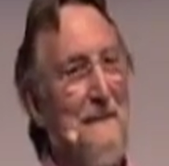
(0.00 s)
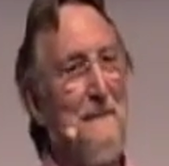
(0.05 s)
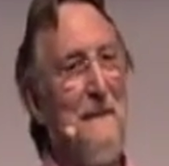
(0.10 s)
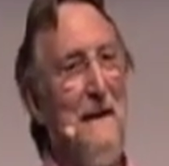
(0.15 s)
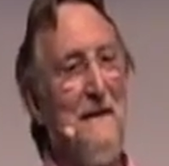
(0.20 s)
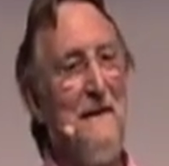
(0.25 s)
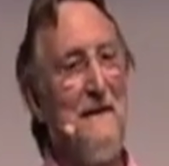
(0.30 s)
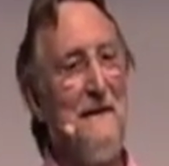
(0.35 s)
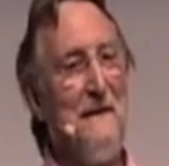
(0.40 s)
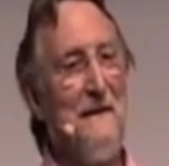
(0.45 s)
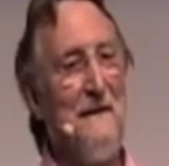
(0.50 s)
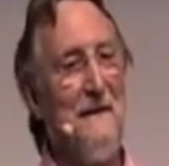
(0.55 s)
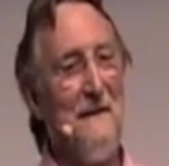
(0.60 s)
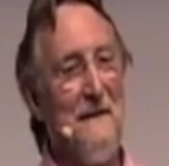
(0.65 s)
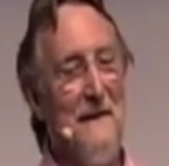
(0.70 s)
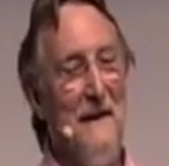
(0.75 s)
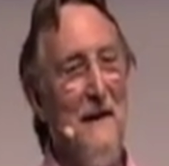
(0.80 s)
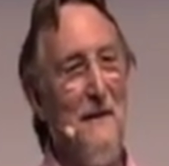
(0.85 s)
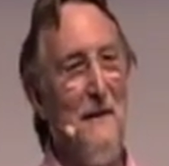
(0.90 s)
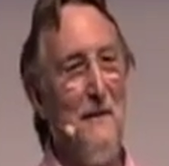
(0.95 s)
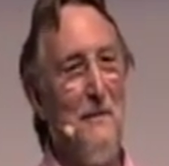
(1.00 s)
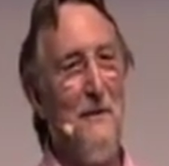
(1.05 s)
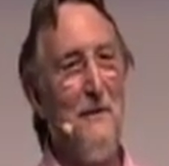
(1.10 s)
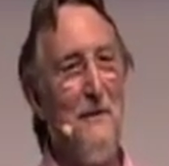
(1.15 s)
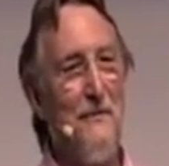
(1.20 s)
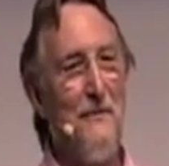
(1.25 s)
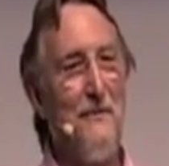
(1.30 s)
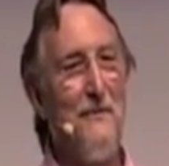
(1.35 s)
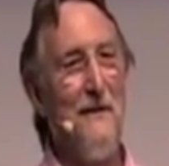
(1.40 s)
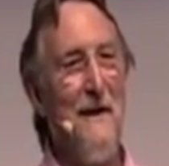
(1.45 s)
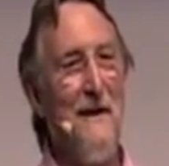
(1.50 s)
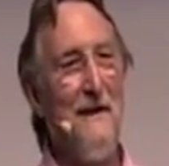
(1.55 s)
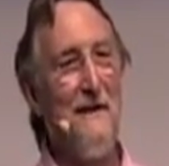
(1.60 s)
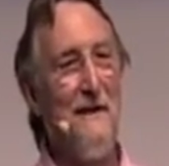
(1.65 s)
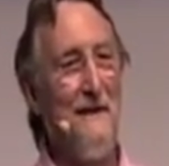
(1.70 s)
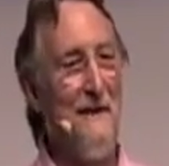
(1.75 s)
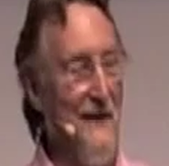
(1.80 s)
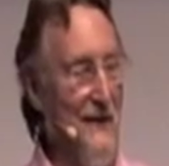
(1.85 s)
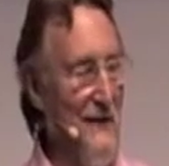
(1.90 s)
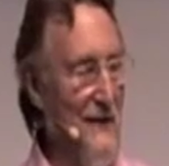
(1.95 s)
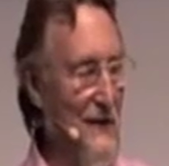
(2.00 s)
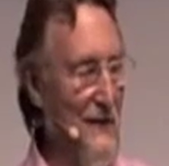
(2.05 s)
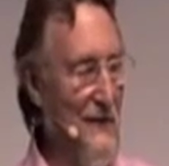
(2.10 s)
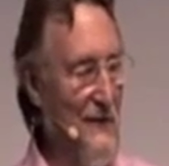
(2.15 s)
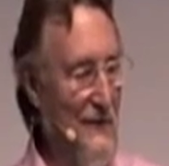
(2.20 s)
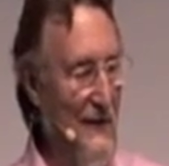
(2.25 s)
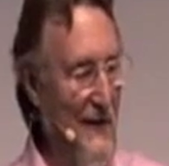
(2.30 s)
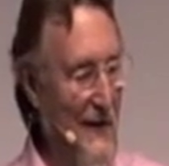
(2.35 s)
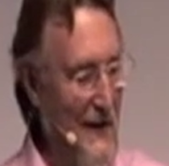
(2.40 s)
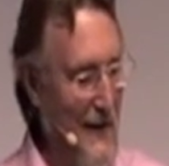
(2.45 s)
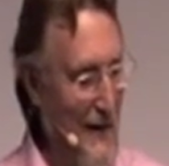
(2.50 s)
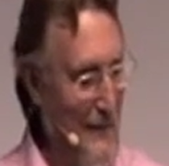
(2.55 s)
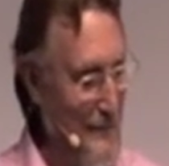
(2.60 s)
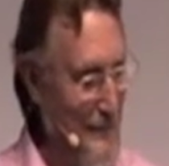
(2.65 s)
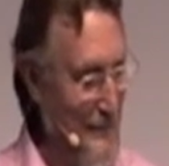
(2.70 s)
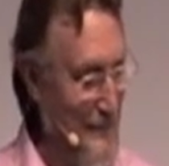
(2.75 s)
my terrible friend Ludwig,